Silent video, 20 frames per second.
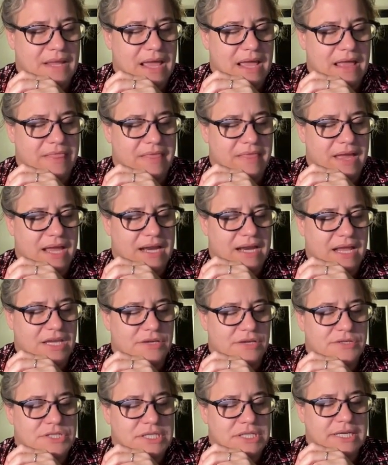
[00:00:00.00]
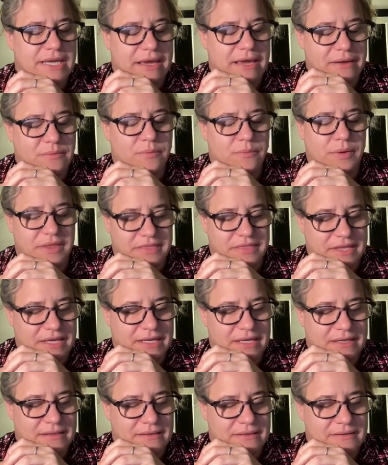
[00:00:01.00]
And then I usually get with
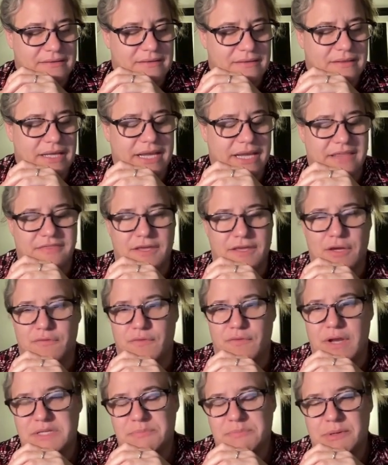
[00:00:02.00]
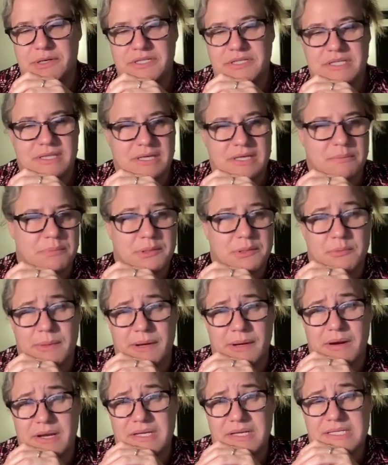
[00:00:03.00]
it like a thing of raspberries, a thing of
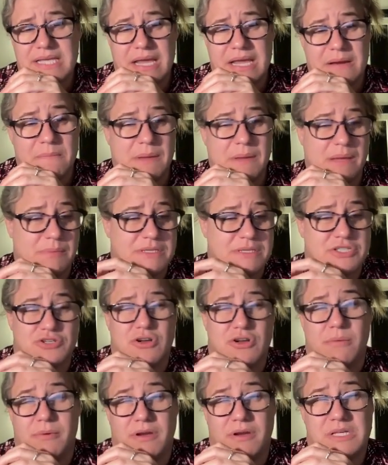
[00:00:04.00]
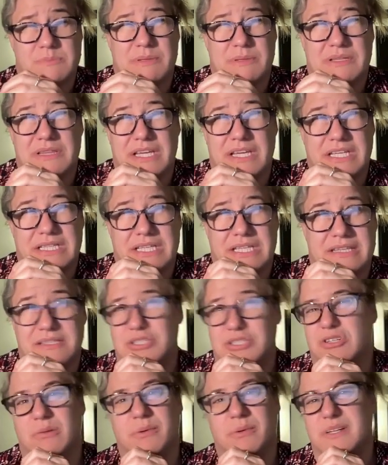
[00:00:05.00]
blueberries, and maybe strawberries. But lately the
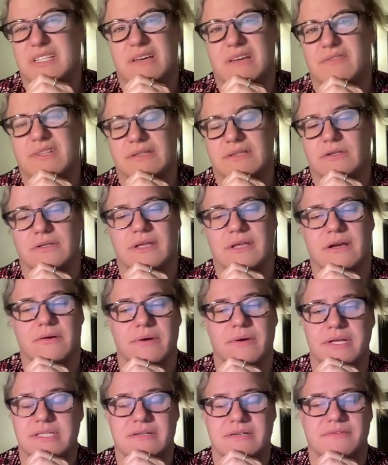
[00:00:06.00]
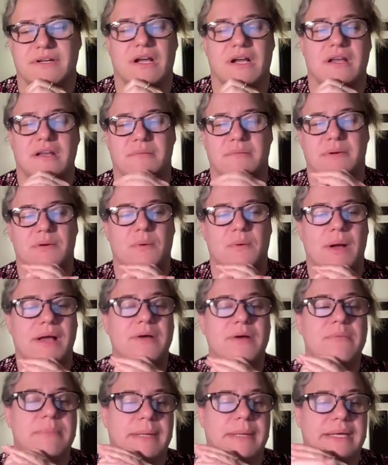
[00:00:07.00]
strawberries haven't looked that great, so I haven't gotten them in a
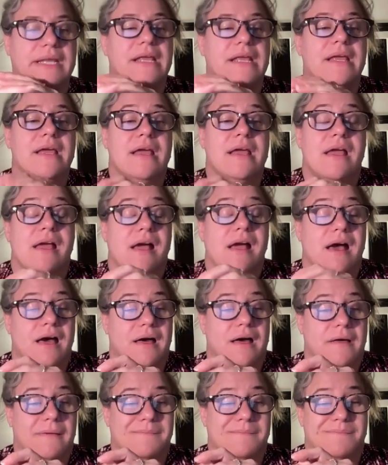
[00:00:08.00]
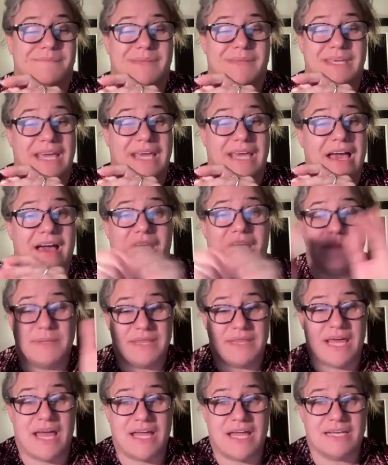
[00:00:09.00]
while. But yeah, I mean,
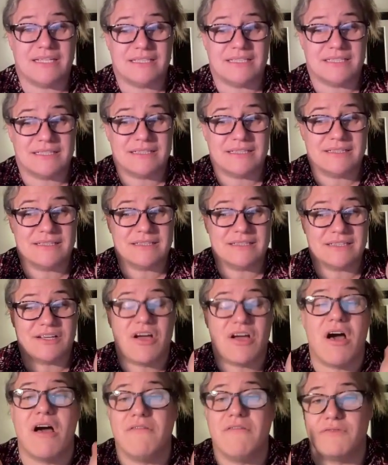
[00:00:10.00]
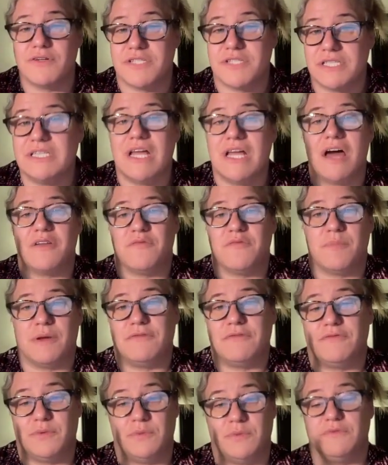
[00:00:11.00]
that covers a lot of my
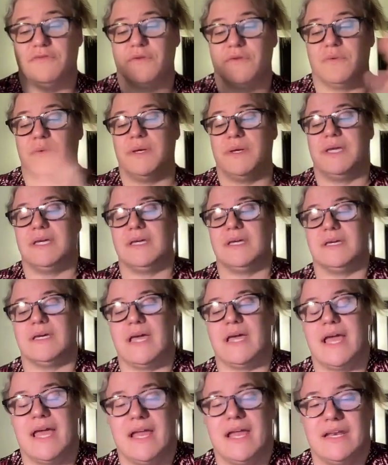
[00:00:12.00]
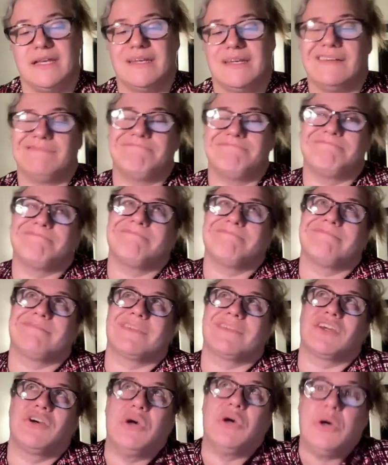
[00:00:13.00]
food for the week. And
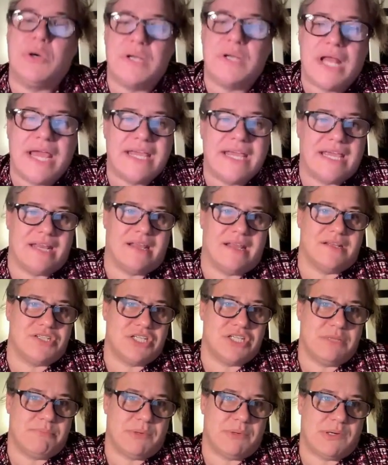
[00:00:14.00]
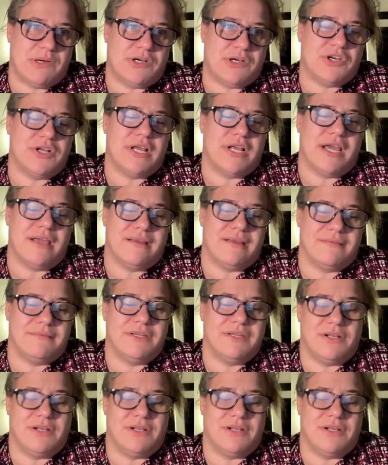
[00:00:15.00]
could I get it cheaper? Could I,